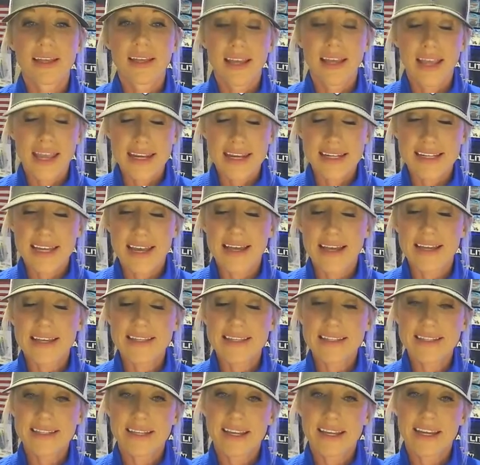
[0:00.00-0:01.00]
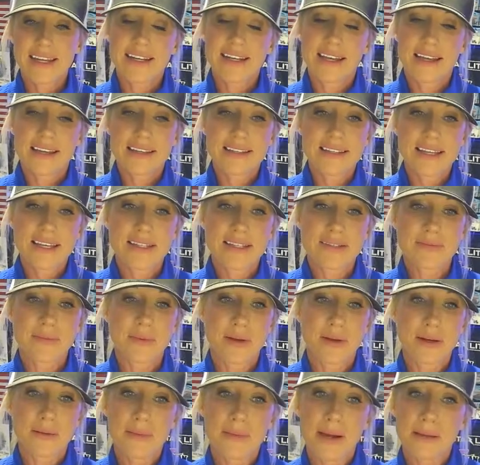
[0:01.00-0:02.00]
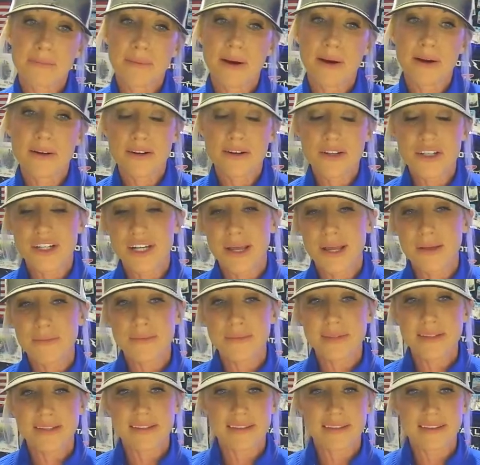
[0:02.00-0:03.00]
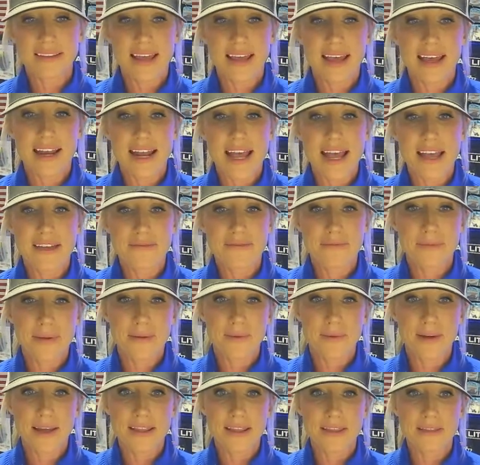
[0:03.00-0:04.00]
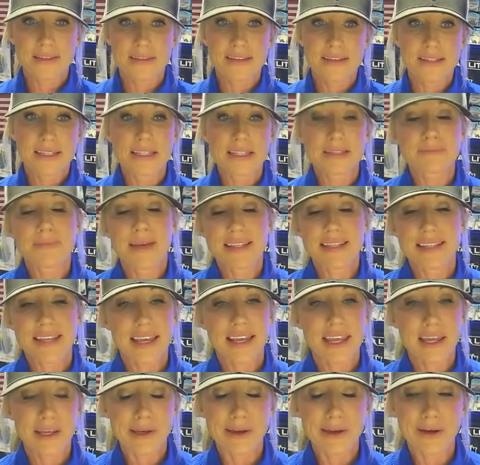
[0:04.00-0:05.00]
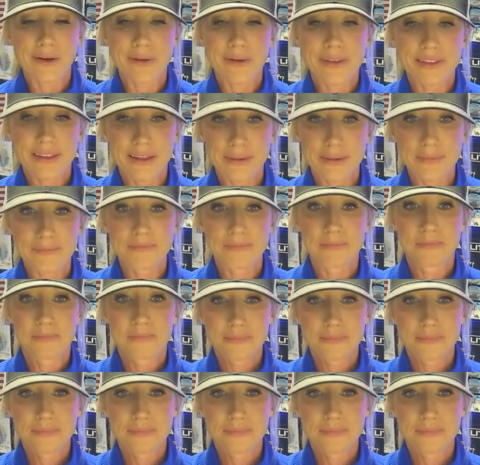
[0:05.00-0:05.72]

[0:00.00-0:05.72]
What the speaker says: He does. Yeah. He's one of my partnerships that I've been with. This is my second year with them.